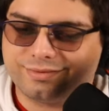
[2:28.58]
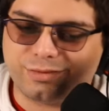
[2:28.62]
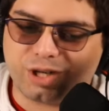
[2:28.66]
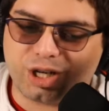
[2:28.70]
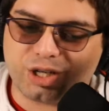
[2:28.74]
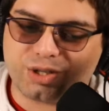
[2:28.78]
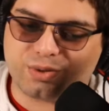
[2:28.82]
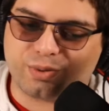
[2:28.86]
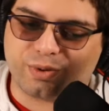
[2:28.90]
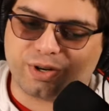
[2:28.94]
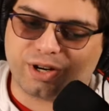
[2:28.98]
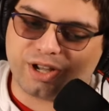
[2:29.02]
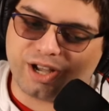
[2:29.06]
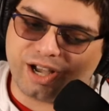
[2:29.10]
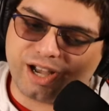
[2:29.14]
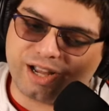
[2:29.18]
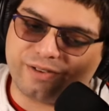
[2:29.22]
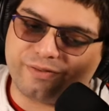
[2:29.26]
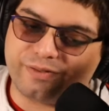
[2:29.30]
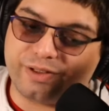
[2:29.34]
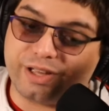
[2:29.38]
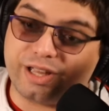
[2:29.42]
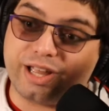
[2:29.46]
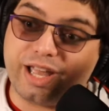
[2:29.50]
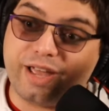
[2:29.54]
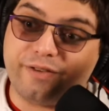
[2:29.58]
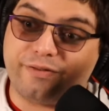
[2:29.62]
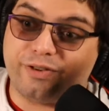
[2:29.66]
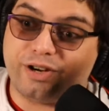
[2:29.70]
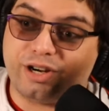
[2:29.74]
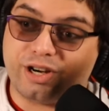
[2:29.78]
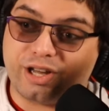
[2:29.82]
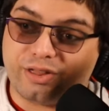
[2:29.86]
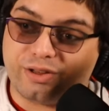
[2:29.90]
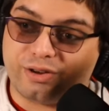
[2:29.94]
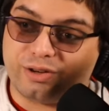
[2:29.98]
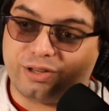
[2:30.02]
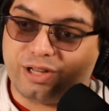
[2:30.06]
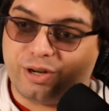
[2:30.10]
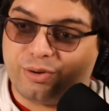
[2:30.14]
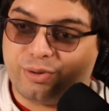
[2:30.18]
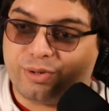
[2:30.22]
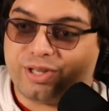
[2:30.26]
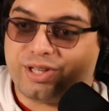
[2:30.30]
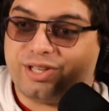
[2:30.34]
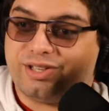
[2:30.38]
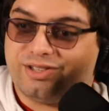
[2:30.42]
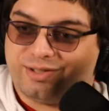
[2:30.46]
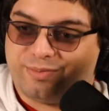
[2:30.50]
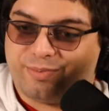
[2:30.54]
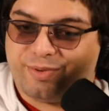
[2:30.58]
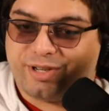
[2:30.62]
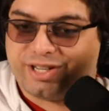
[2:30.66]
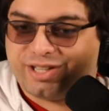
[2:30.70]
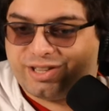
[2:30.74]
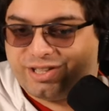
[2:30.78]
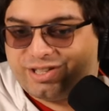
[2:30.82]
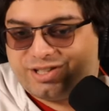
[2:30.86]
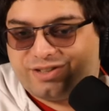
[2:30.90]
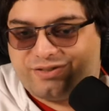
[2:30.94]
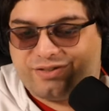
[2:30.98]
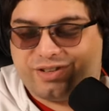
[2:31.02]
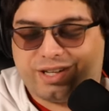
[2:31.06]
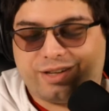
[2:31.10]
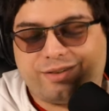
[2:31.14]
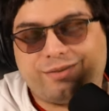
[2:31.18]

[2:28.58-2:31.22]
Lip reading: Well, I swear to God, if another Loki is behind the TVA.